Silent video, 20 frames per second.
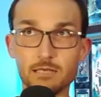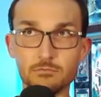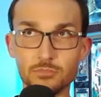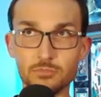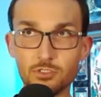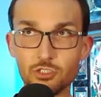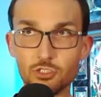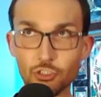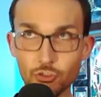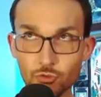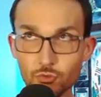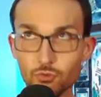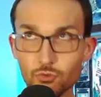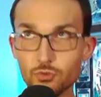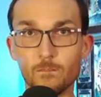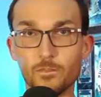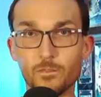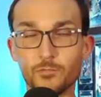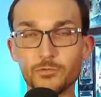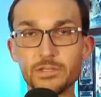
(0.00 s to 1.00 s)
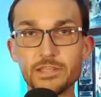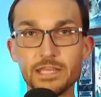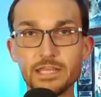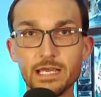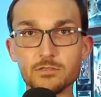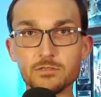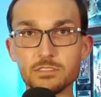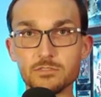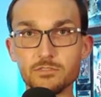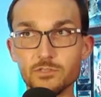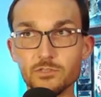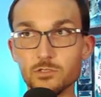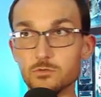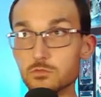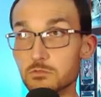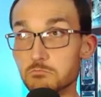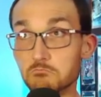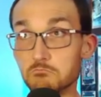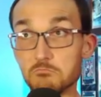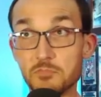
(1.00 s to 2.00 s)
2, 3,000
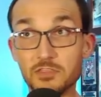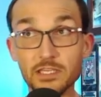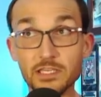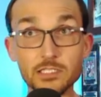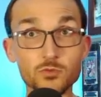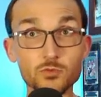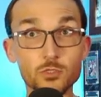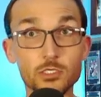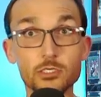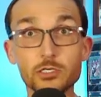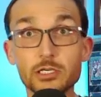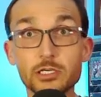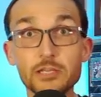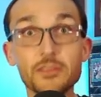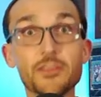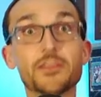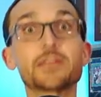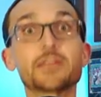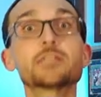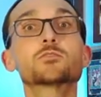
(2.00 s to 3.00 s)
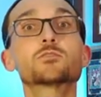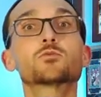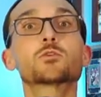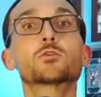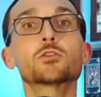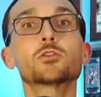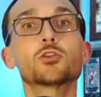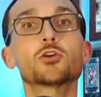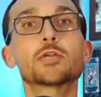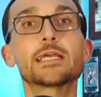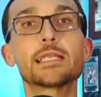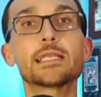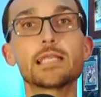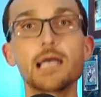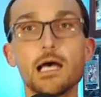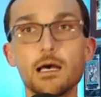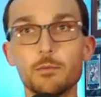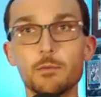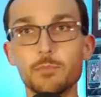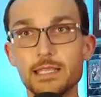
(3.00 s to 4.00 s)
views. Things were cooking. Things were looking
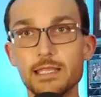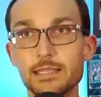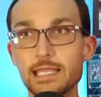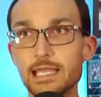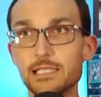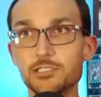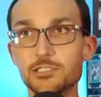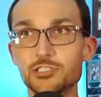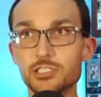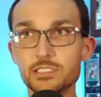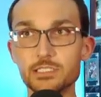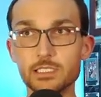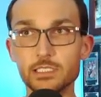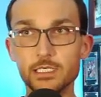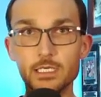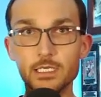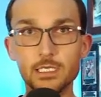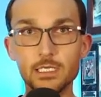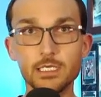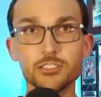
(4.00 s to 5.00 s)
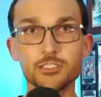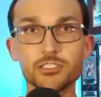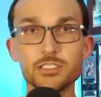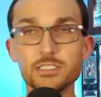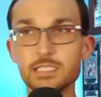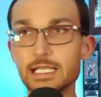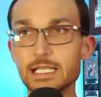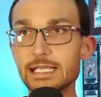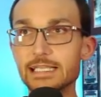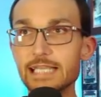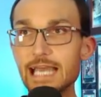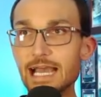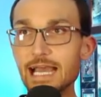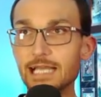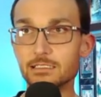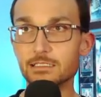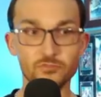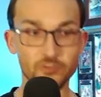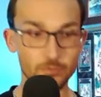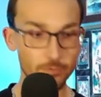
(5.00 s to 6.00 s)
up. And then just like
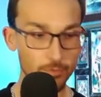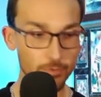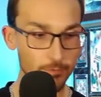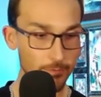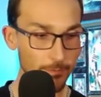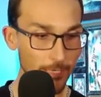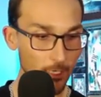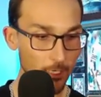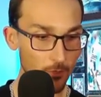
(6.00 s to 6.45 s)
that, from about